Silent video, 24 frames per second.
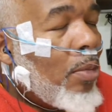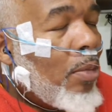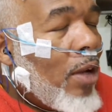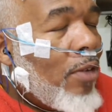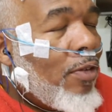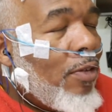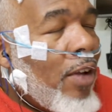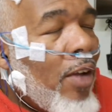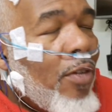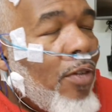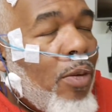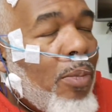my
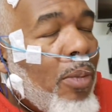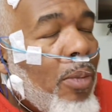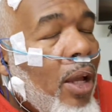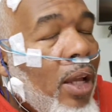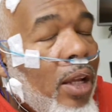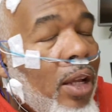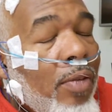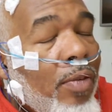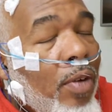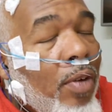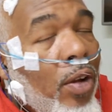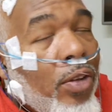favorite
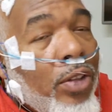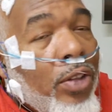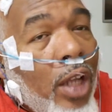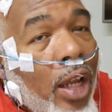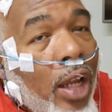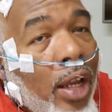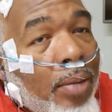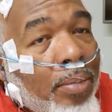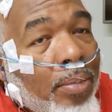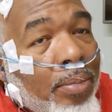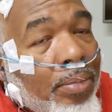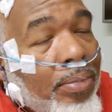bike of all
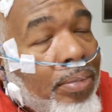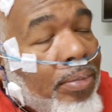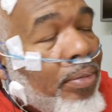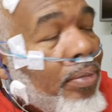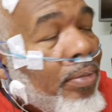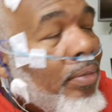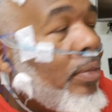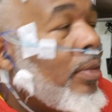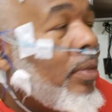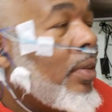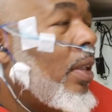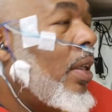time.
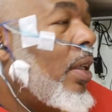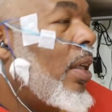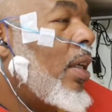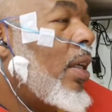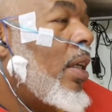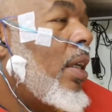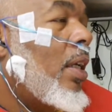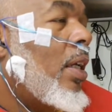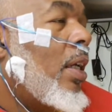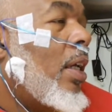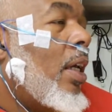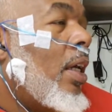
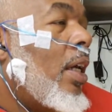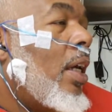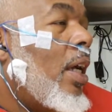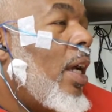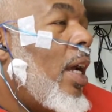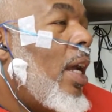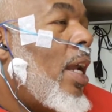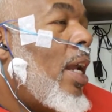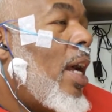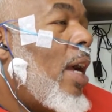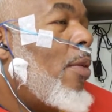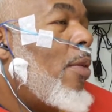
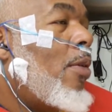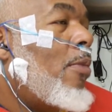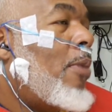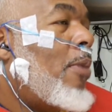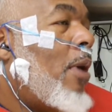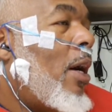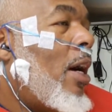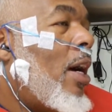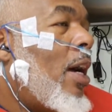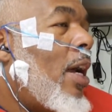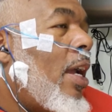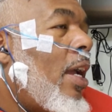And I would
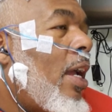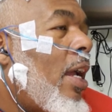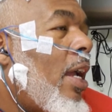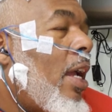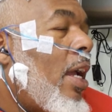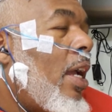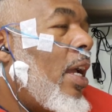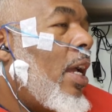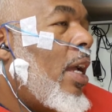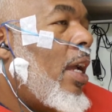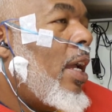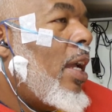buy
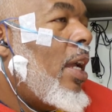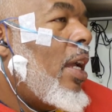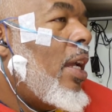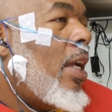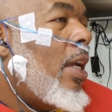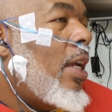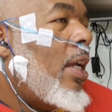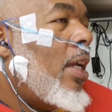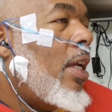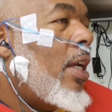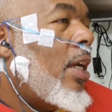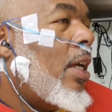
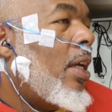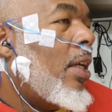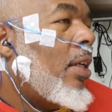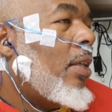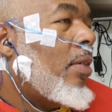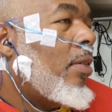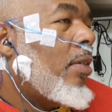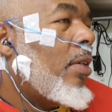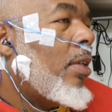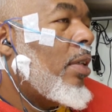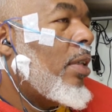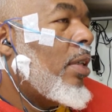a
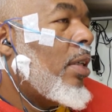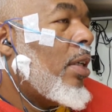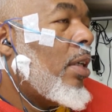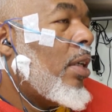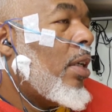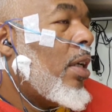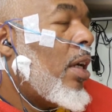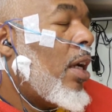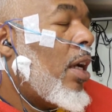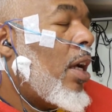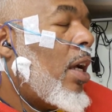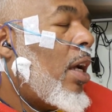
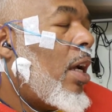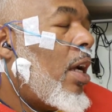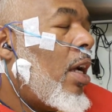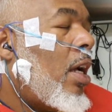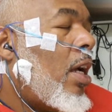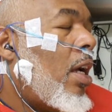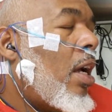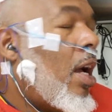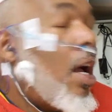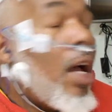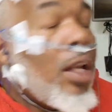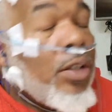
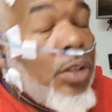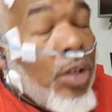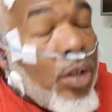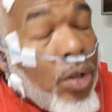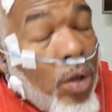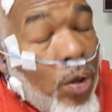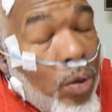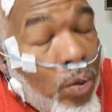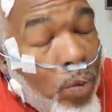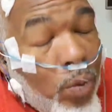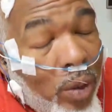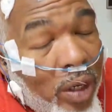uh, Honda
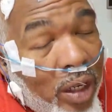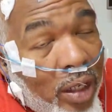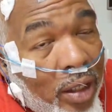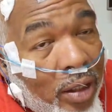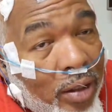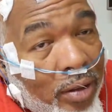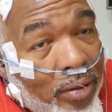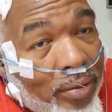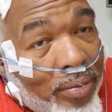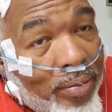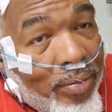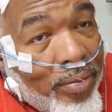Goldwing,
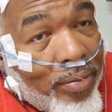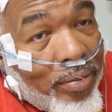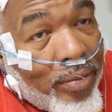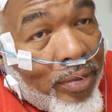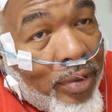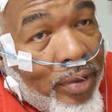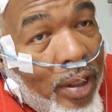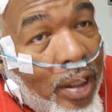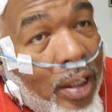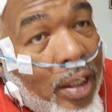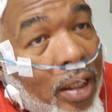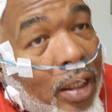
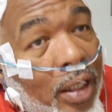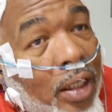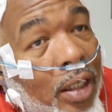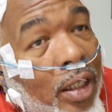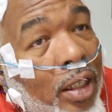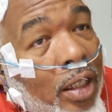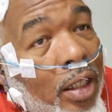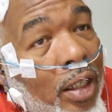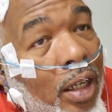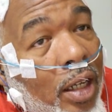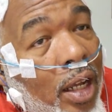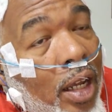
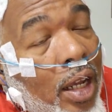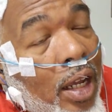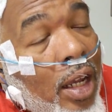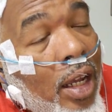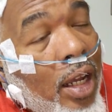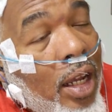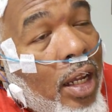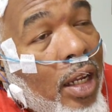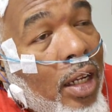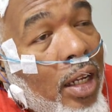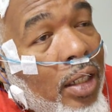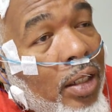
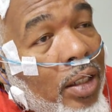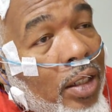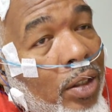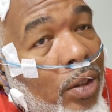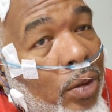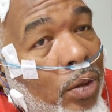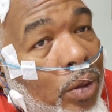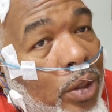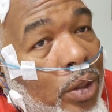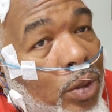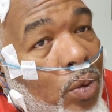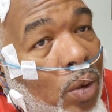uh, the
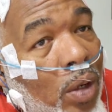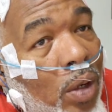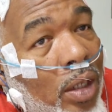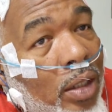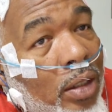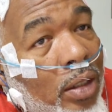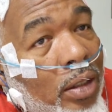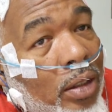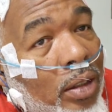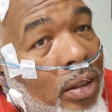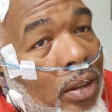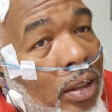newest
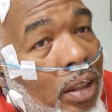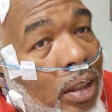one,